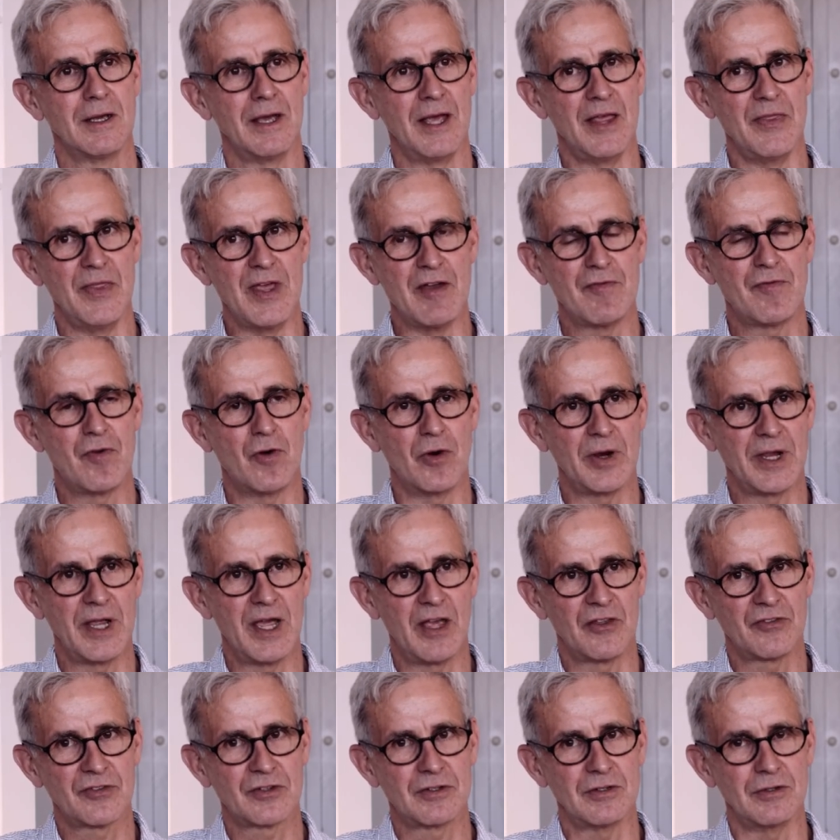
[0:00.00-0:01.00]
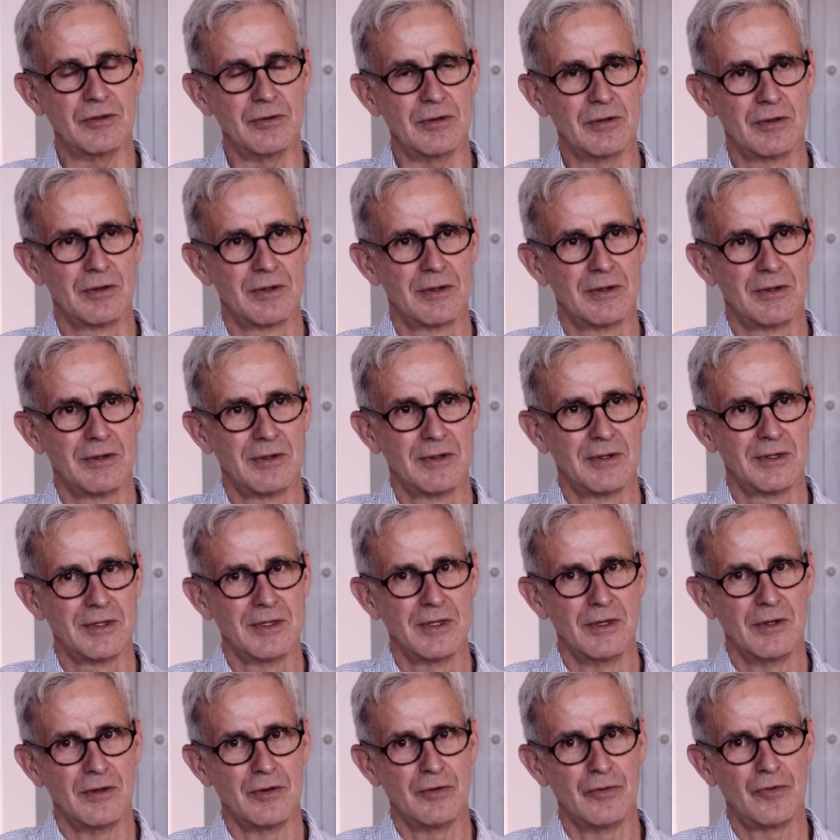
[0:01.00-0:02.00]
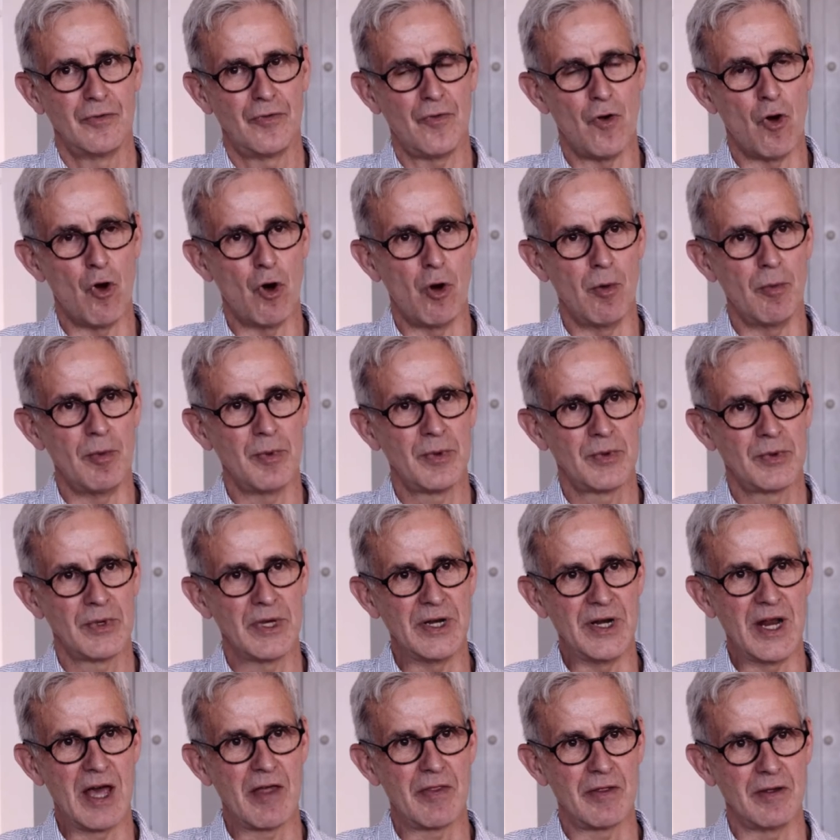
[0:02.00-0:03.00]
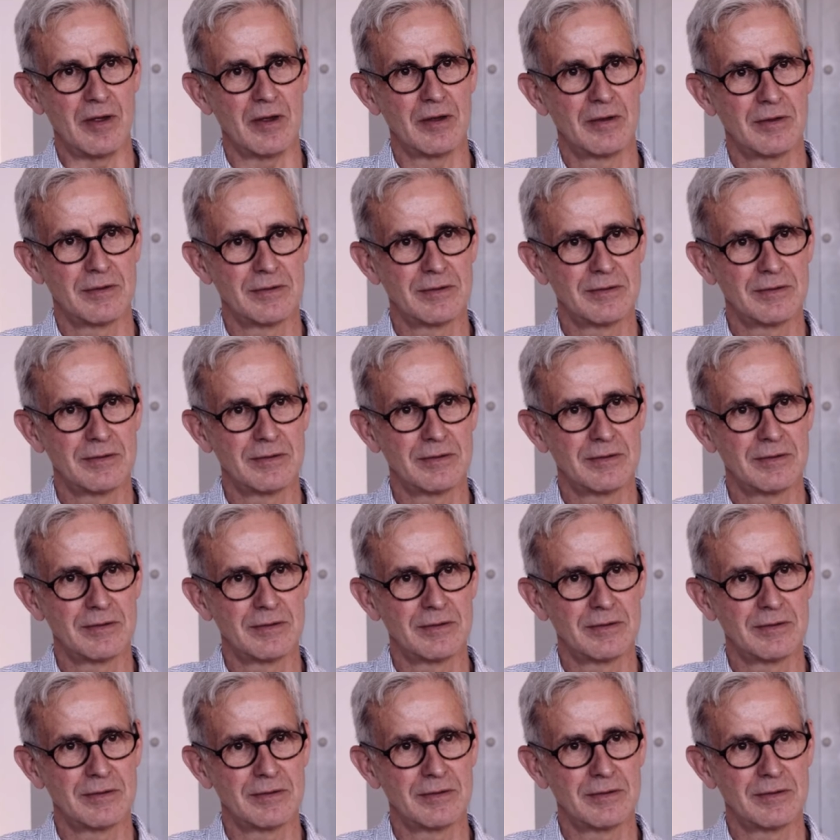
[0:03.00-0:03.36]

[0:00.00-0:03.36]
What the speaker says: and therefore he has to form another